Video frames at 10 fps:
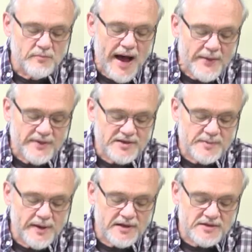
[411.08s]
my
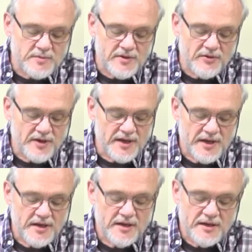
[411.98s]

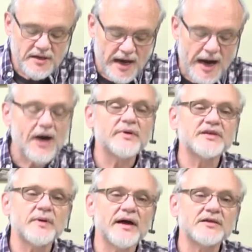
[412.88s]
responsibility, our
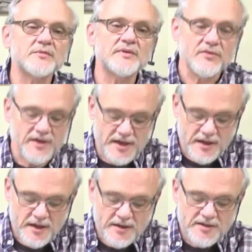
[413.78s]

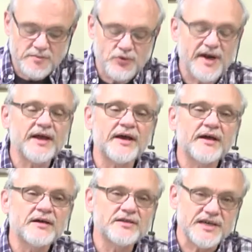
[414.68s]
responsibility to bring
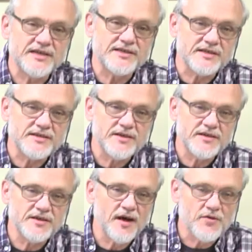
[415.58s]
Jesus
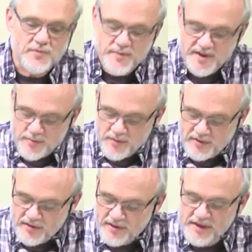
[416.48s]
to other
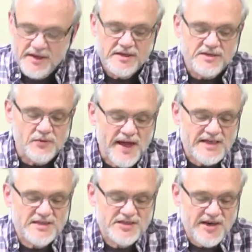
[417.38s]
people. So
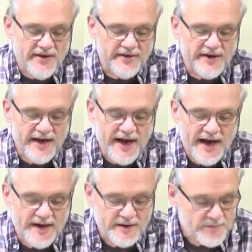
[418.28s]
that's sharing
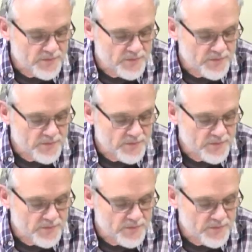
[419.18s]
God.